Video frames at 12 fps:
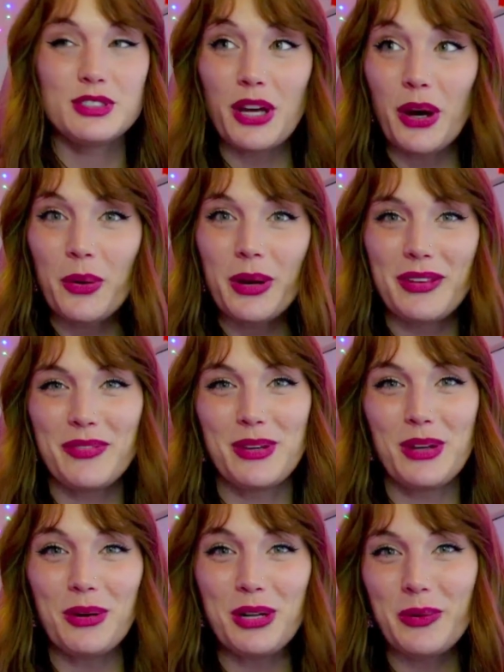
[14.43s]
So if you
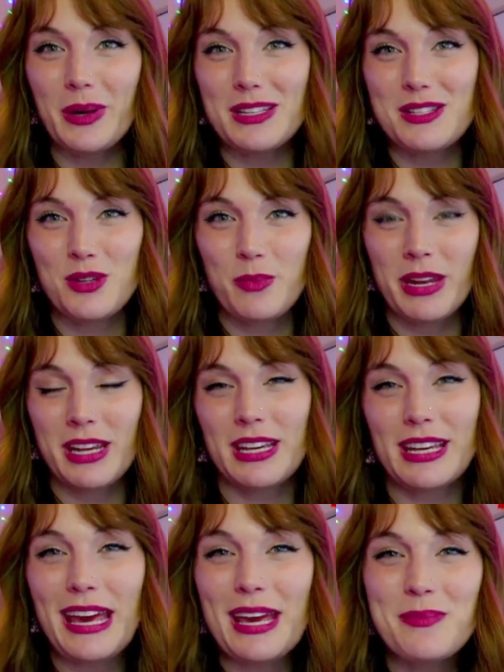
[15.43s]
don't know what Too Many
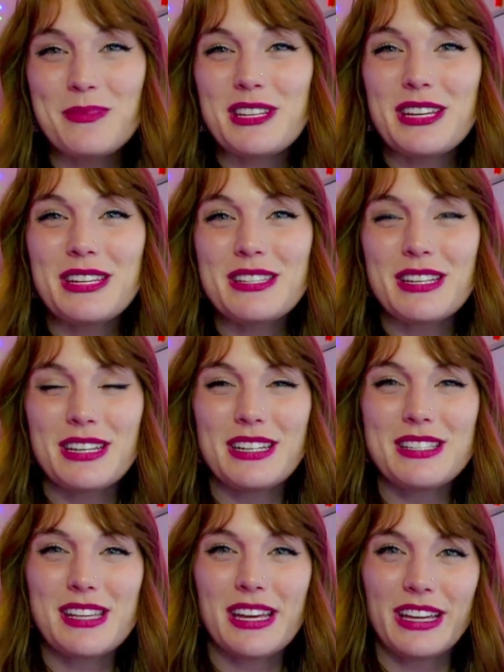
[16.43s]
Games is,
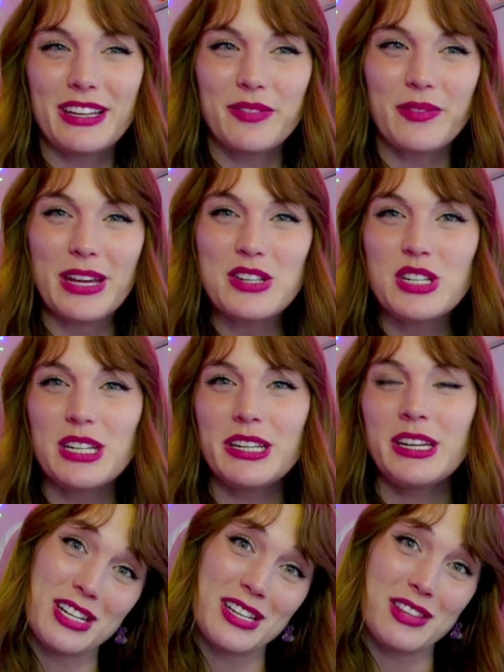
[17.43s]
it's a
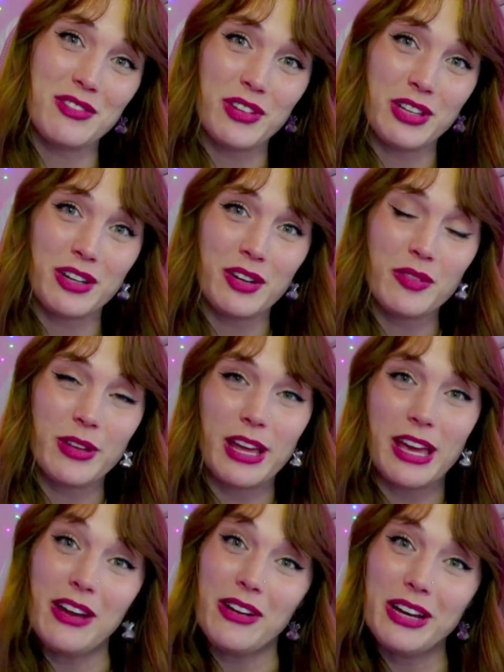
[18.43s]
convention in the
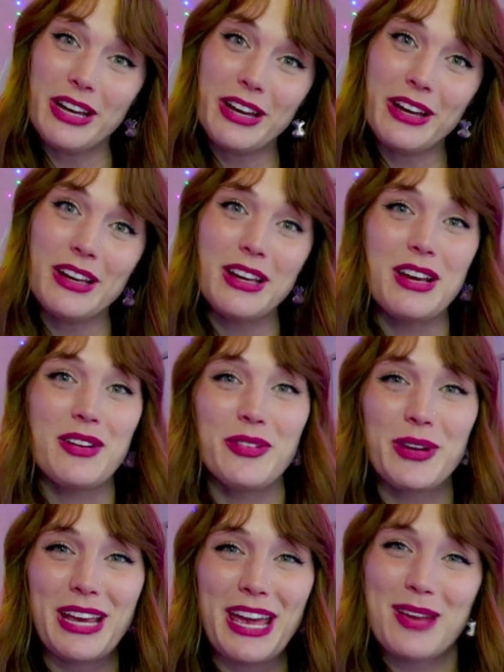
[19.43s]
Philadelphia area
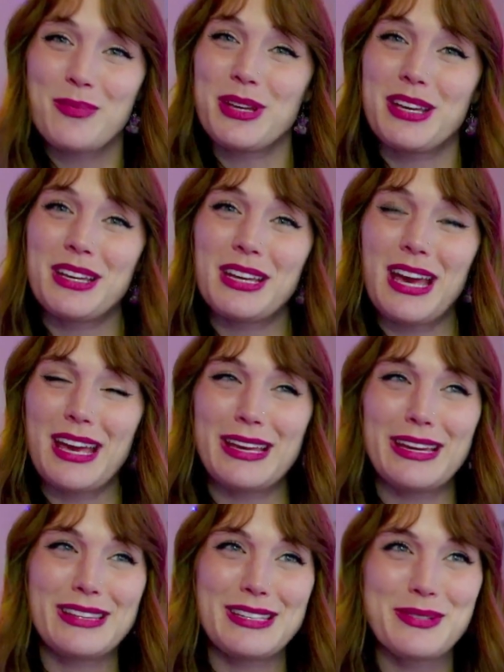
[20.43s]
for gaming,
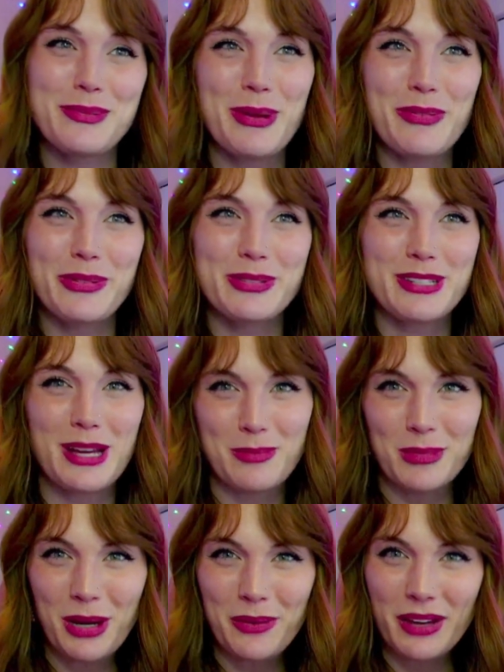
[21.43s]
and this is my first
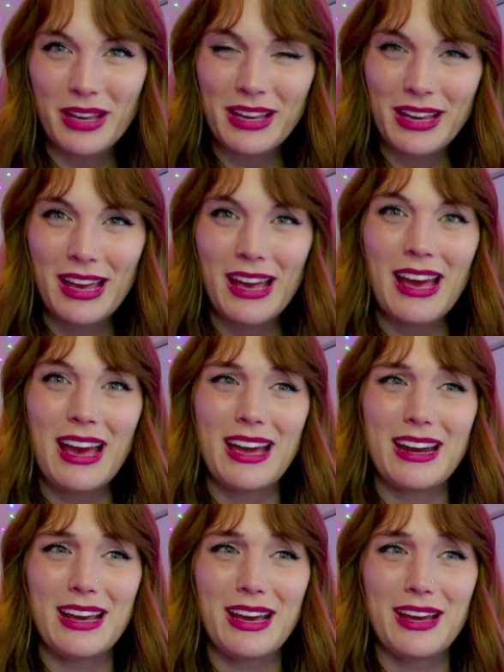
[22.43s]
time going,
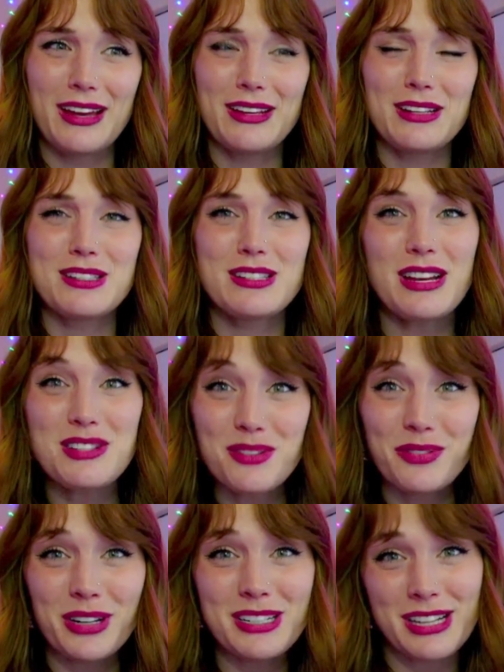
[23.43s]
and I had such
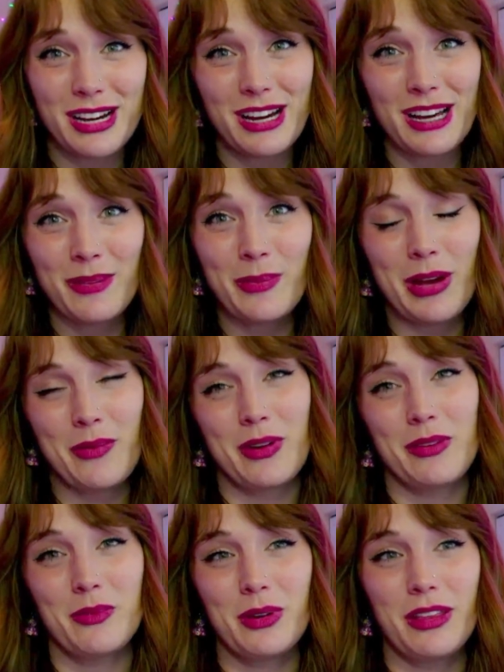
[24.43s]
a fun time. I
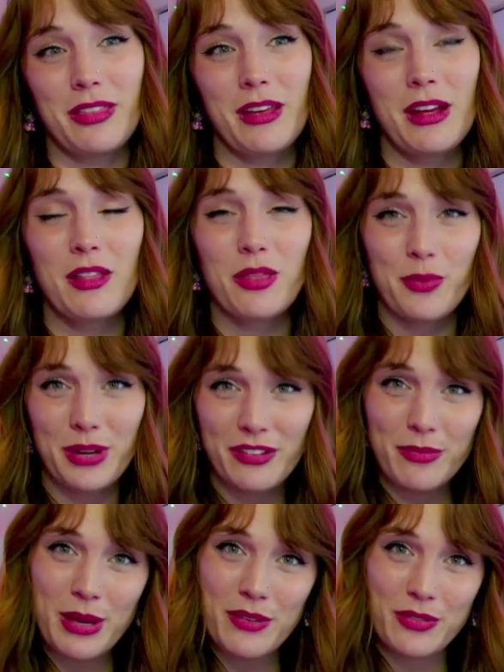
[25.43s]
went with three
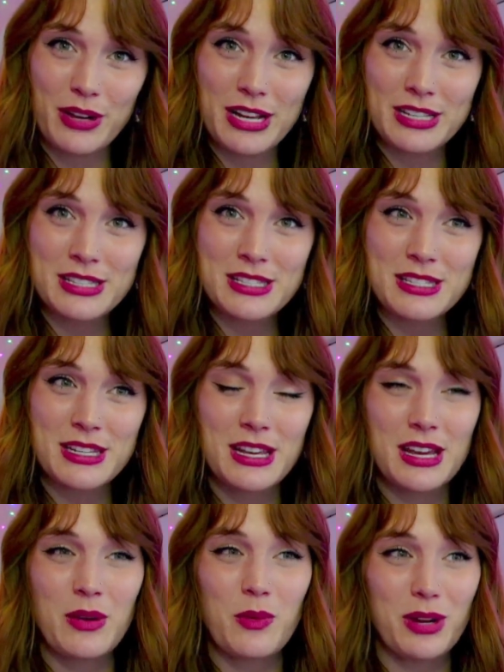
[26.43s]
of my friends,
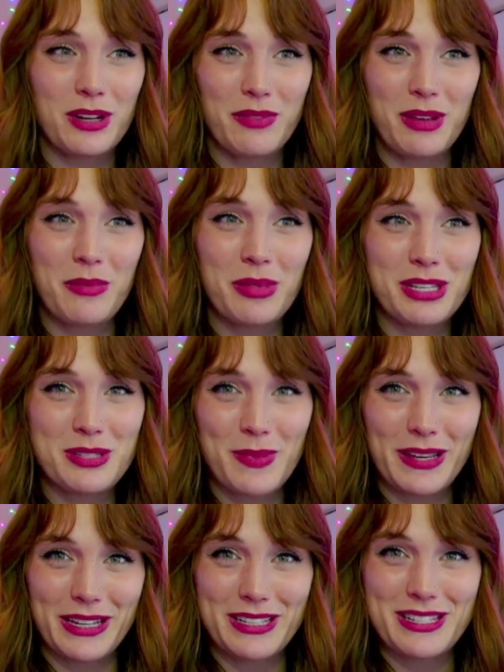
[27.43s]
one of them is
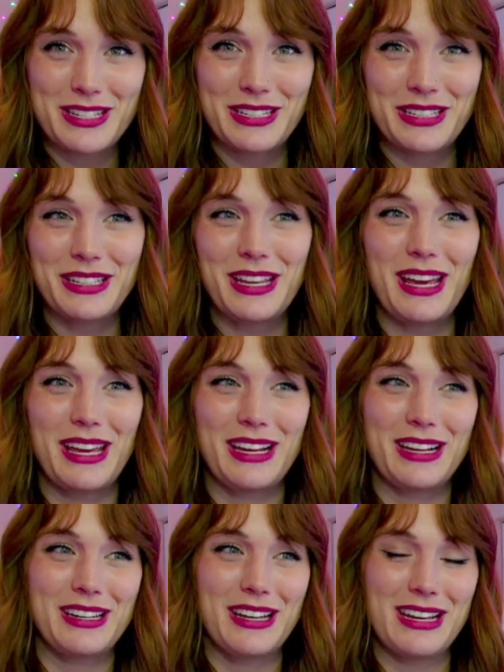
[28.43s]
my cousin,
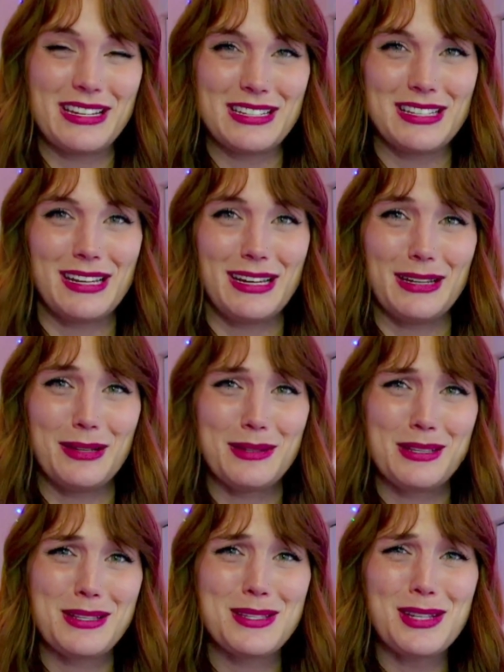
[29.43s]
and I just had
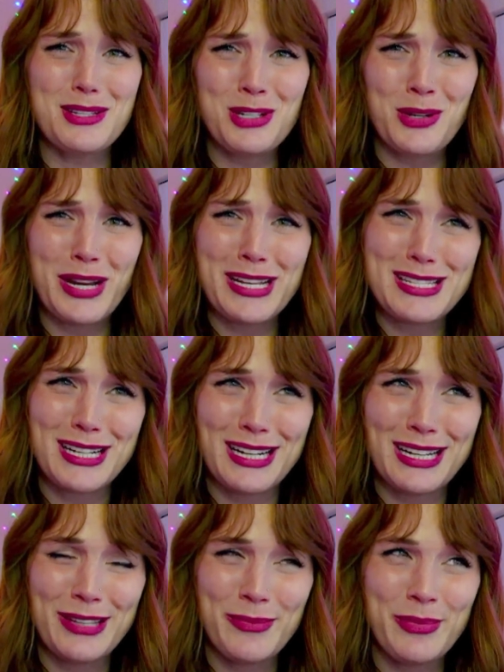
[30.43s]
such a great
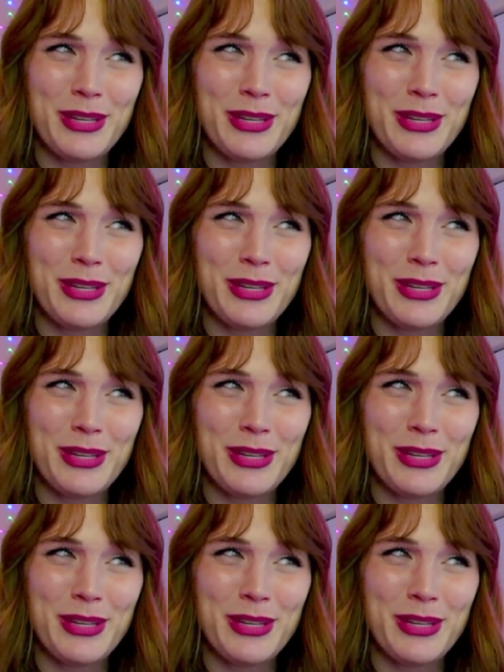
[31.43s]
time.